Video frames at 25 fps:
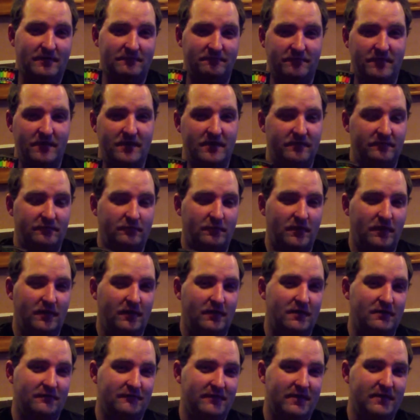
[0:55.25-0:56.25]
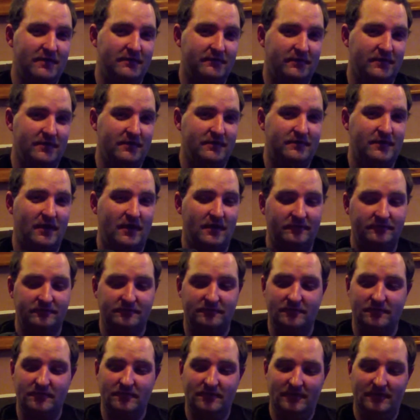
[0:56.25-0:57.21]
reads what kind of energy it does.